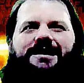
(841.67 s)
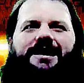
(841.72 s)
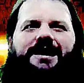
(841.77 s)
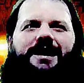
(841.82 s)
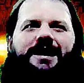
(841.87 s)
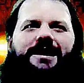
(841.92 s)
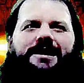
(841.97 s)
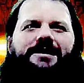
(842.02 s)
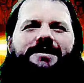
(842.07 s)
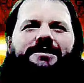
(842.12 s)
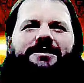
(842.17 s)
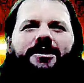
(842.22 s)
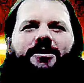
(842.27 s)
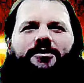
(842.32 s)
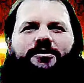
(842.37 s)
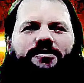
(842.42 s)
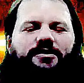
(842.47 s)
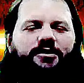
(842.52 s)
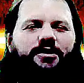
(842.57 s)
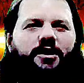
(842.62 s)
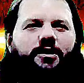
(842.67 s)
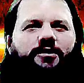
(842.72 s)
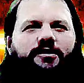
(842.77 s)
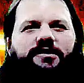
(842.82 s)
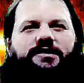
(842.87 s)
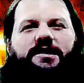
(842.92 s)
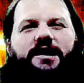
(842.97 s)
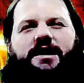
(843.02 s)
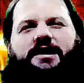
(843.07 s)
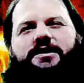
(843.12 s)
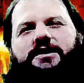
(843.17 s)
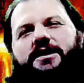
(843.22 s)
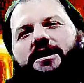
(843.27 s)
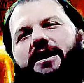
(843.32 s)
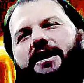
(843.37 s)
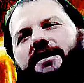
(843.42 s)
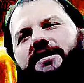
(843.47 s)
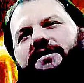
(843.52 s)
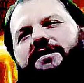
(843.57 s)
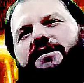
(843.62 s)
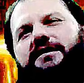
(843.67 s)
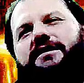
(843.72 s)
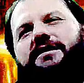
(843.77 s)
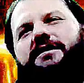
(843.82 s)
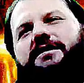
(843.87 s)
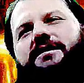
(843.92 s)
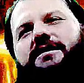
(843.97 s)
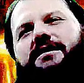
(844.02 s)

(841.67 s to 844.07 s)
And those who don't stay the night,